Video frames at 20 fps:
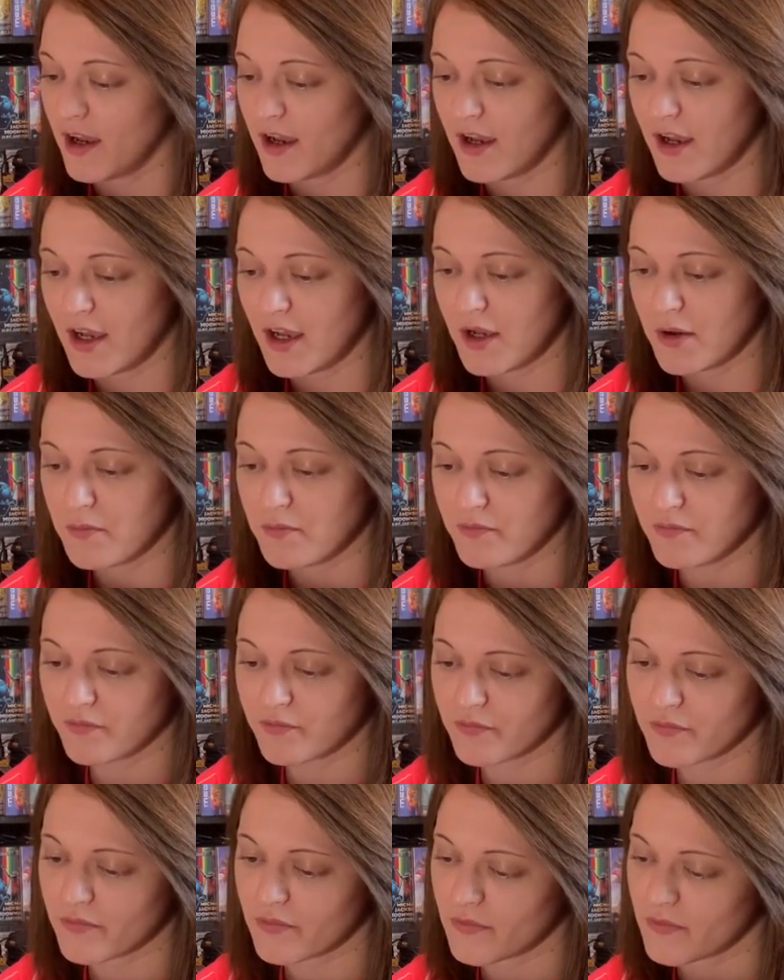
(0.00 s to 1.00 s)

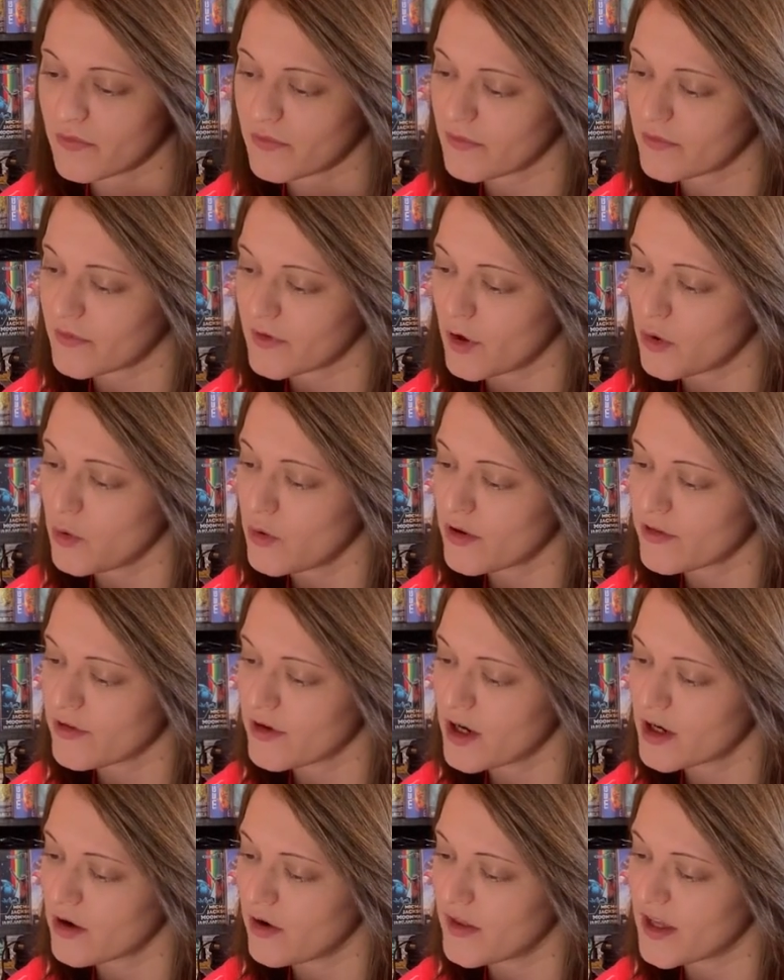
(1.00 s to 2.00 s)
Oh, I
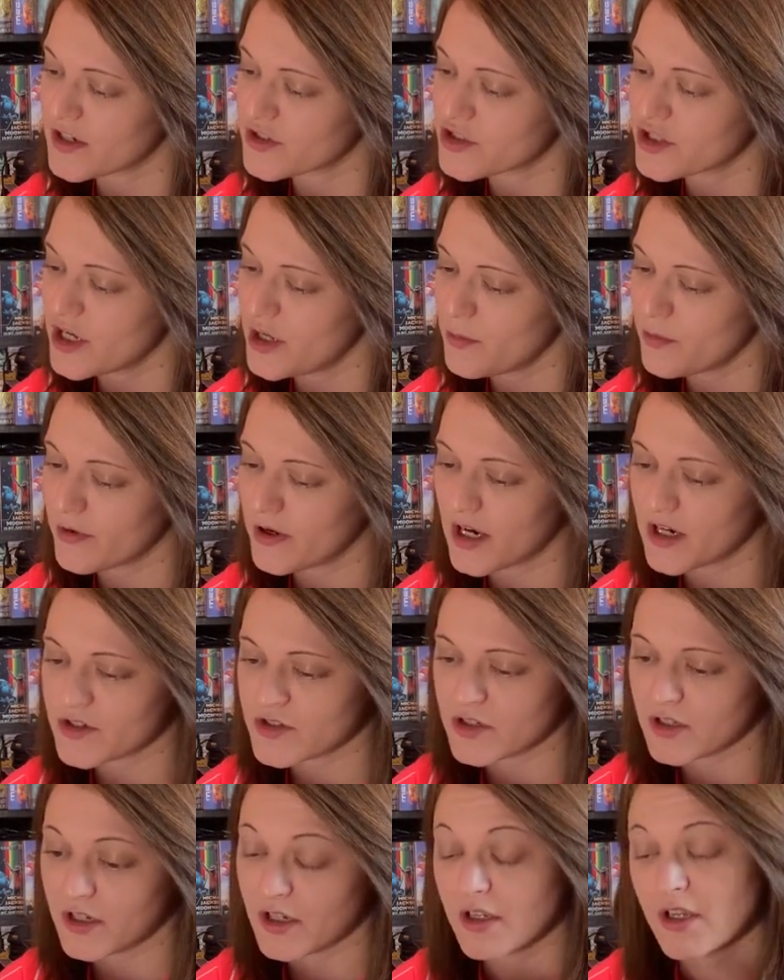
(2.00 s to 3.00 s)
thought I got that cheaper,
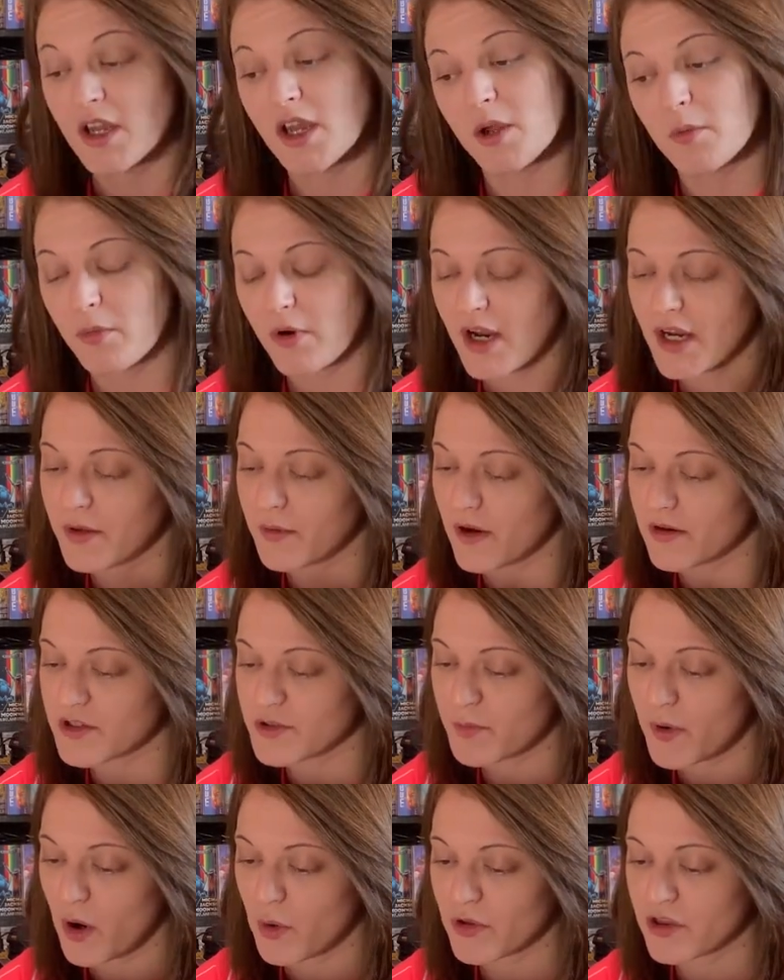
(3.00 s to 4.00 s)
actually. But anyway, it
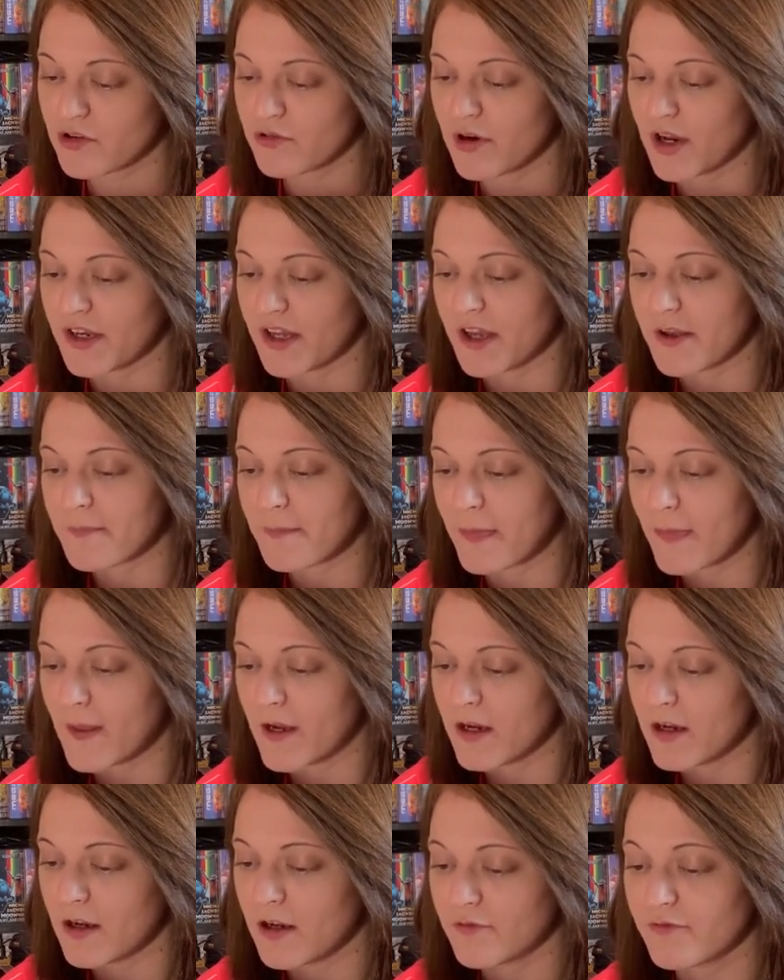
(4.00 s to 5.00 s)
was bought with credit.
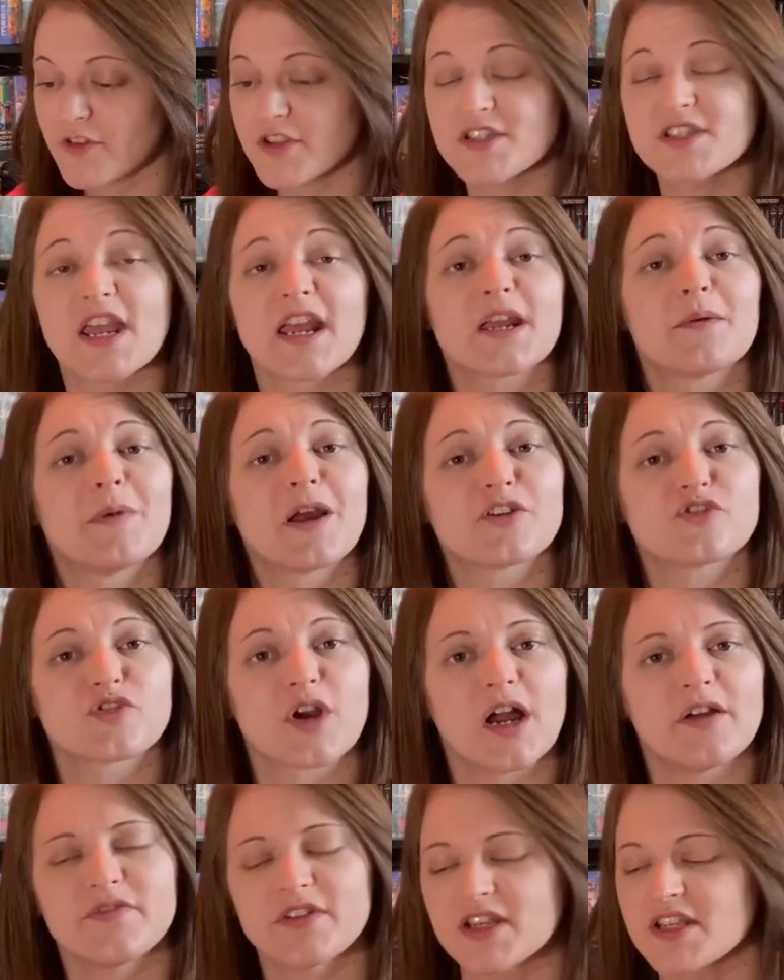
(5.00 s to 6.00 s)
For the Sega Mega
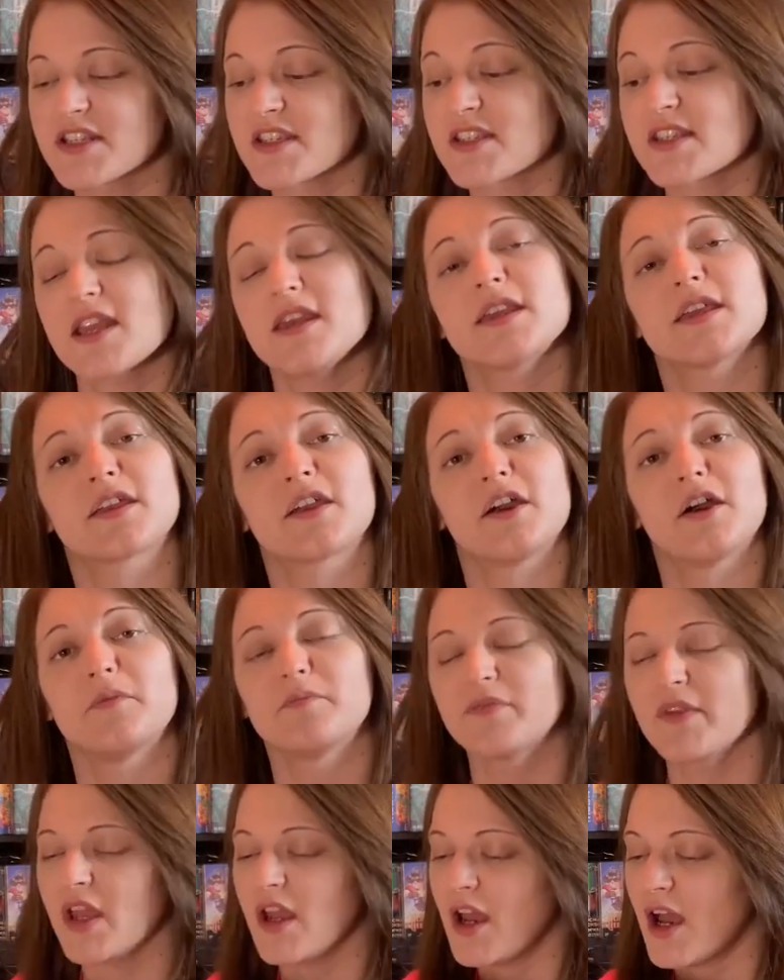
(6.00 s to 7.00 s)
Drive, it is Syndicate.
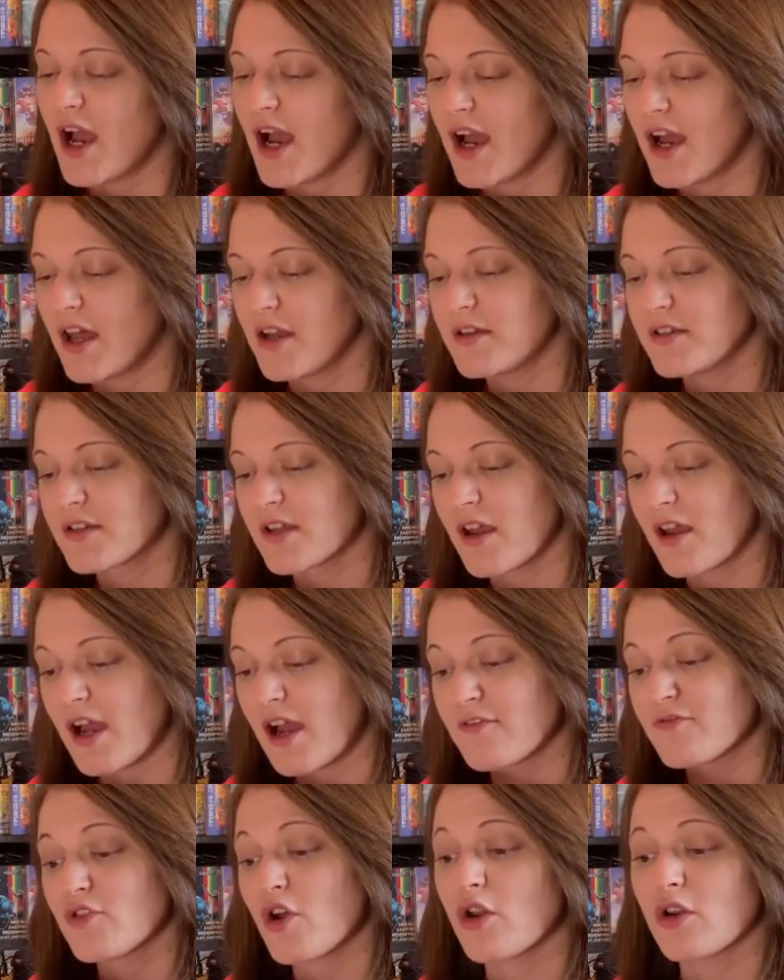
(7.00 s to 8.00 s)
And
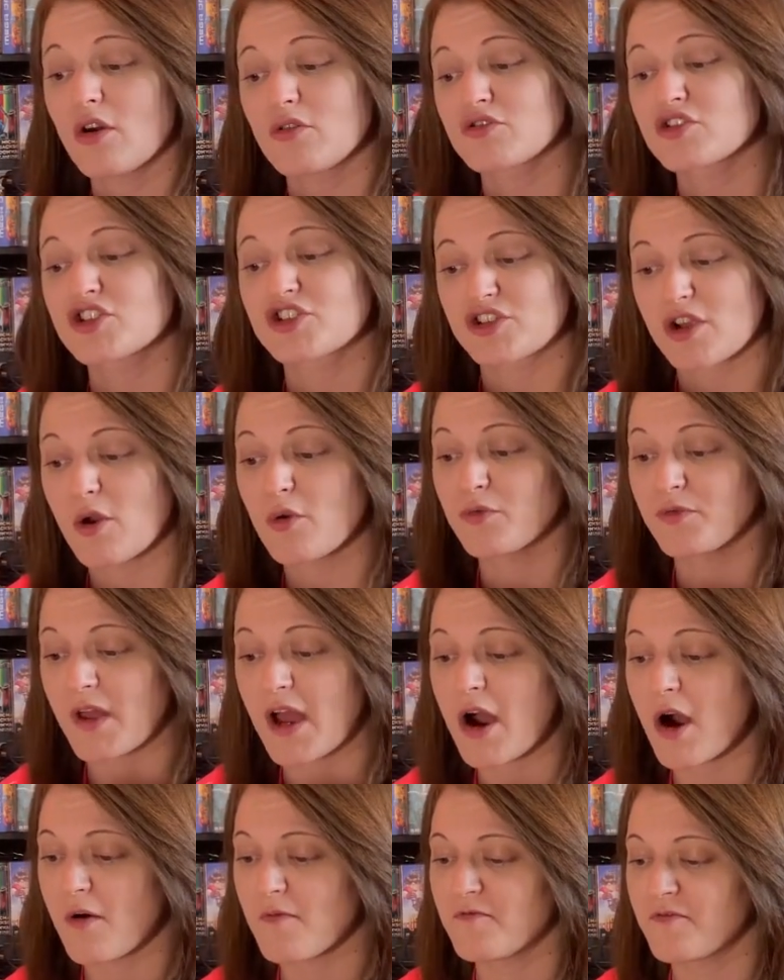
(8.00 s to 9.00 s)
I've not long sold
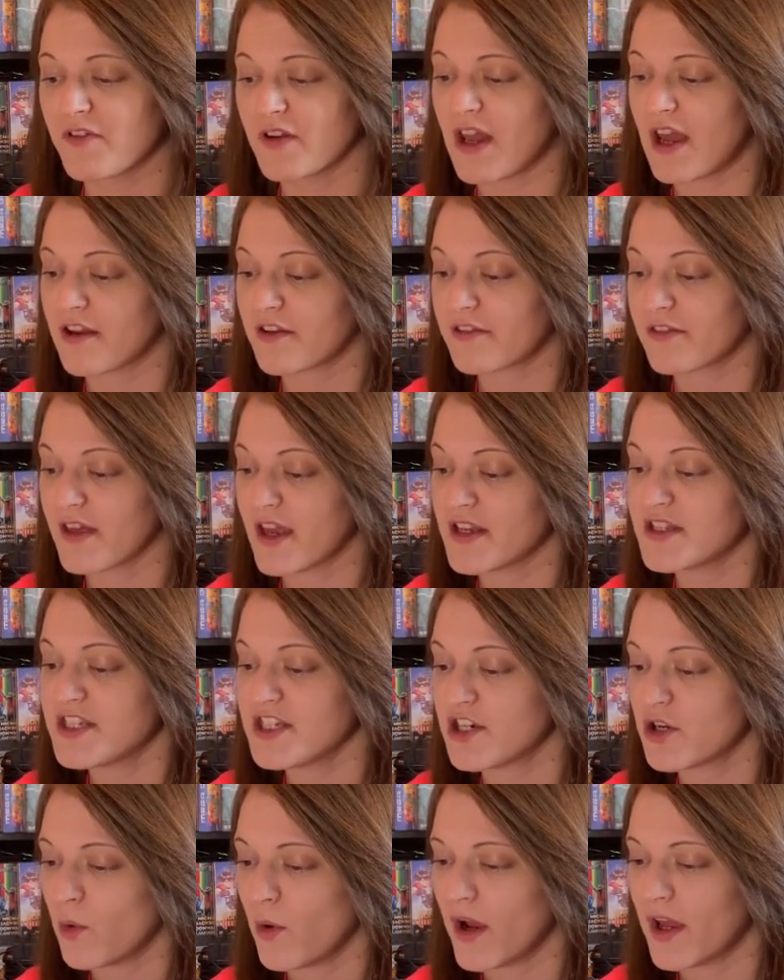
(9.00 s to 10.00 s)
that on for like
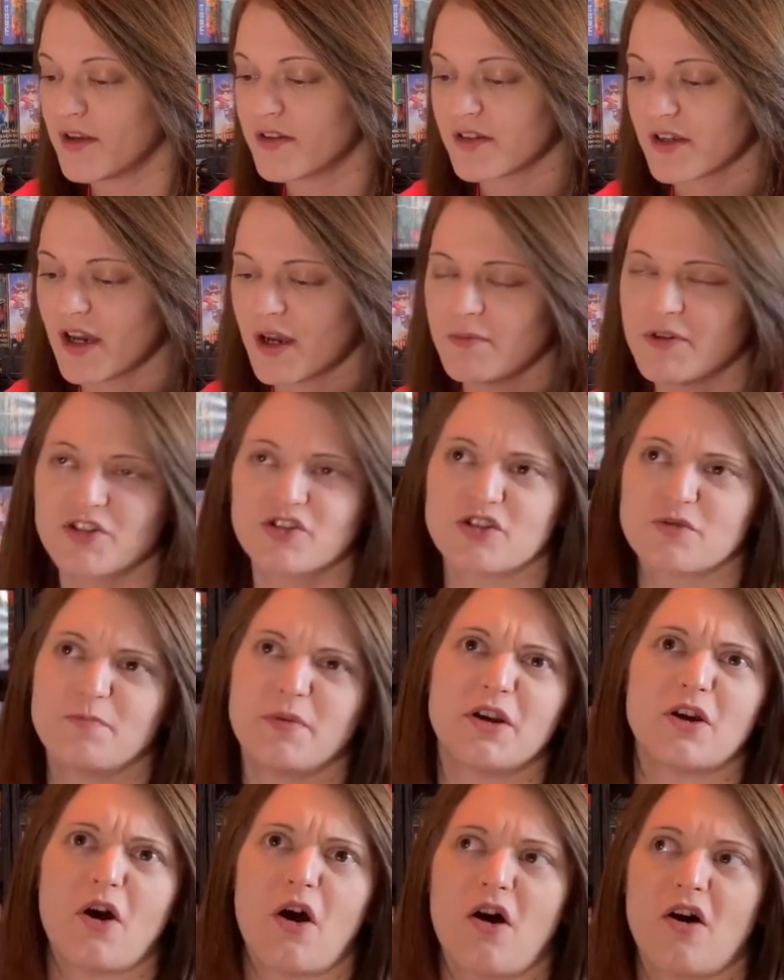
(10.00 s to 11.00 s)
30 quid. It's just
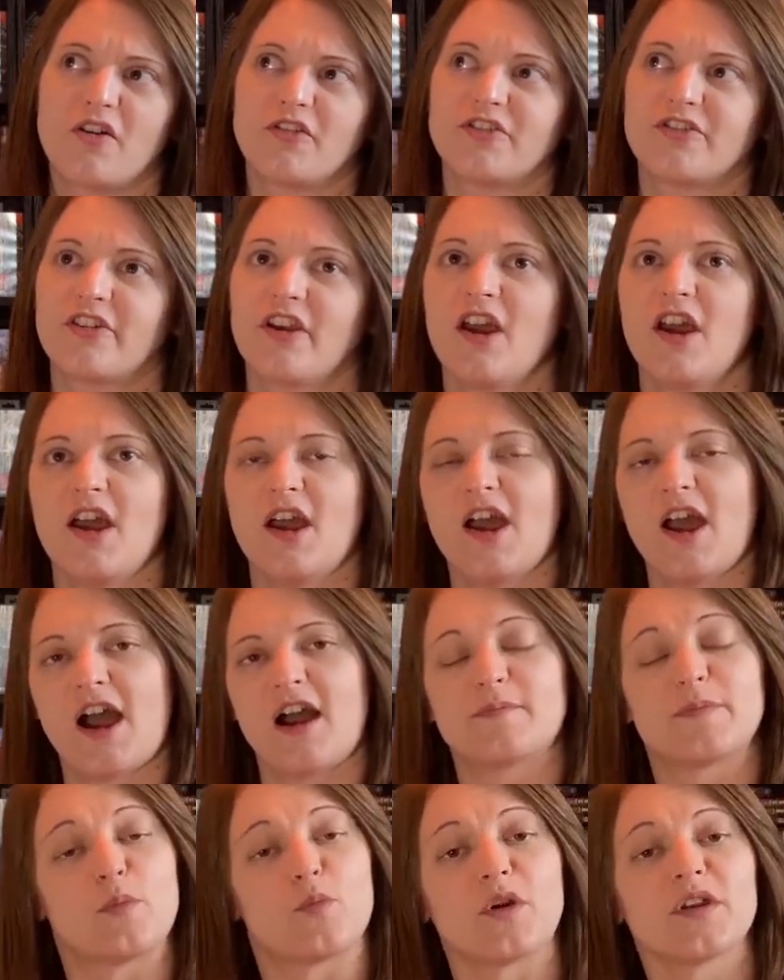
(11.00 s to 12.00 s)
because
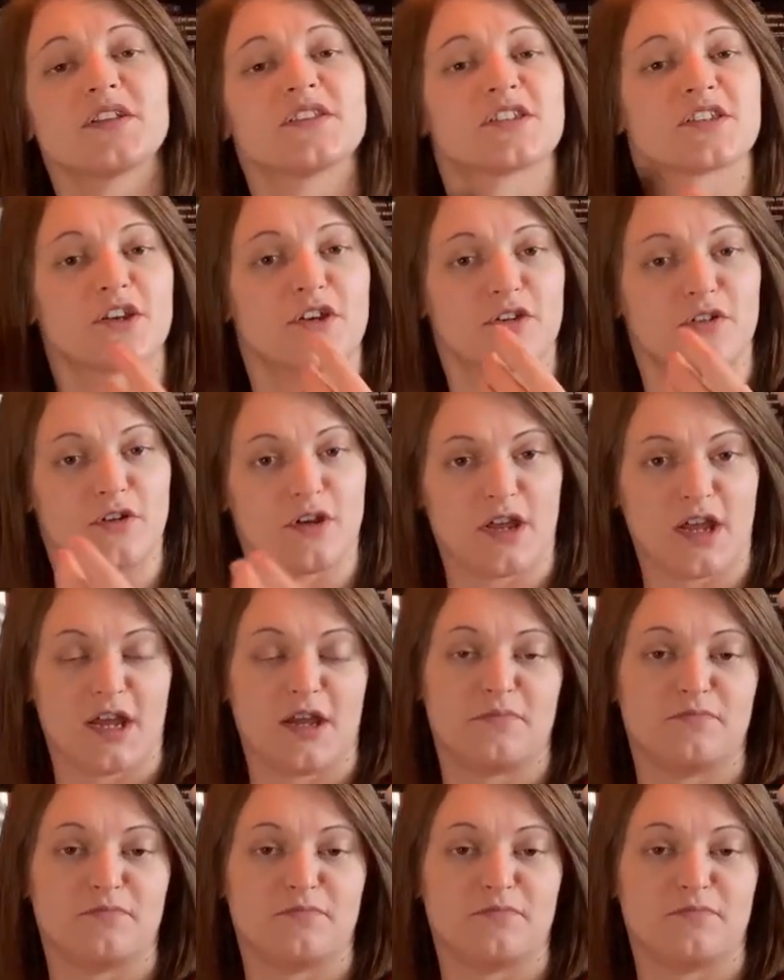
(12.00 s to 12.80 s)
I've been wanting to